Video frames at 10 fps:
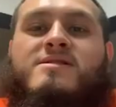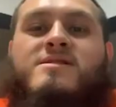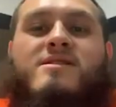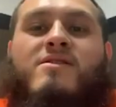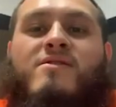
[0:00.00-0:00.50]

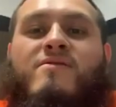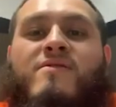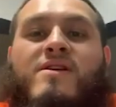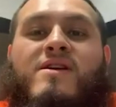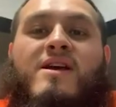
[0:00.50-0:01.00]
of
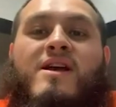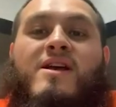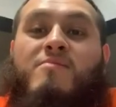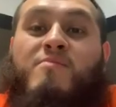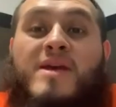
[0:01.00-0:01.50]

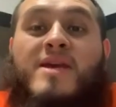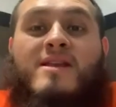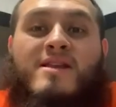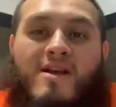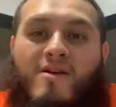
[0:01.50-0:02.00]

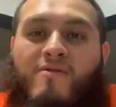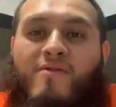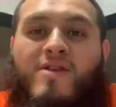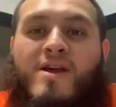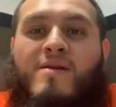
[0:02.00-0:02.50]
being there
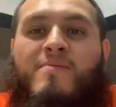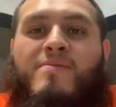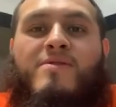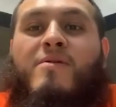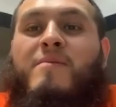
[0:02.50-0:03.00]
for them,
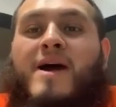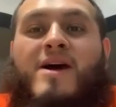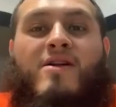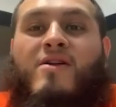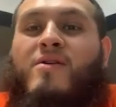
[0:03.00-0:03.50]
no
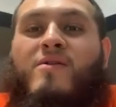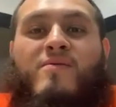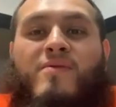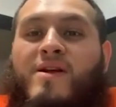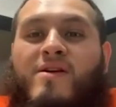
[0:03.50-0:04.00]

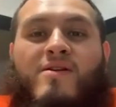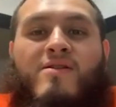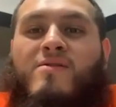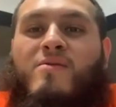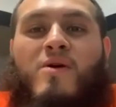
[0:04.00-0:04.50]
matter they're
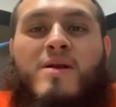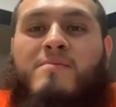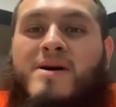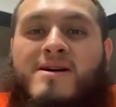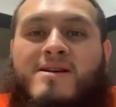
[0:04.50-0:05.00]
1
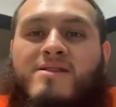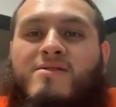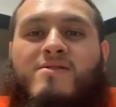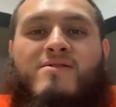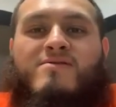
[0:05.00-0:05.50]
month
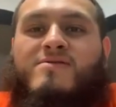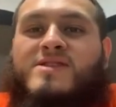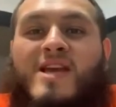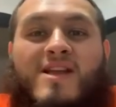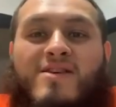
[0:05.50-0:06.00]
or
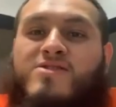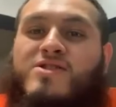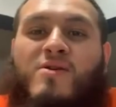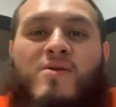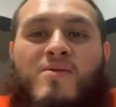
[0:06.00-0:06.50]
10
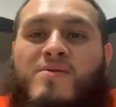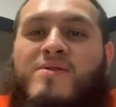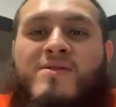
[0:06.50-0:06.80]
years old, you know.